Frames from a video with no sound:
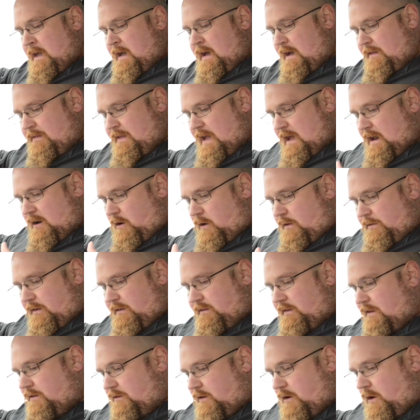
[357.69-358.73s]
and then on the
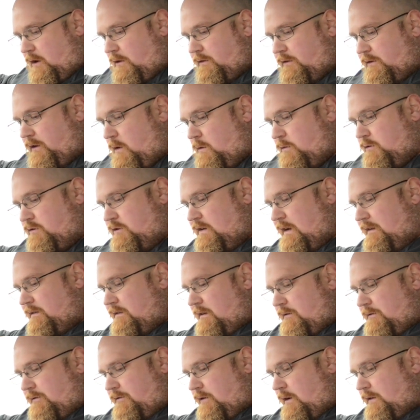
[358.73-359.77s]
center console,
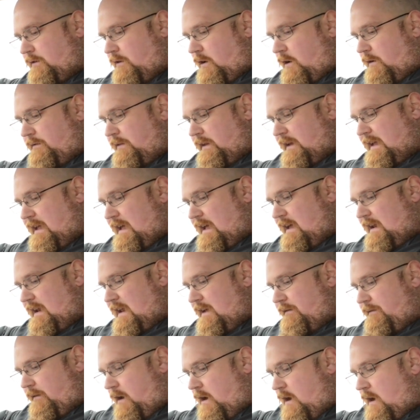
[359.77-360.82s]
just in front of the gear
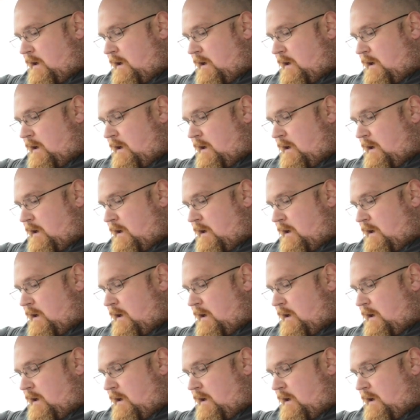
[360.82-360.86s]
lever,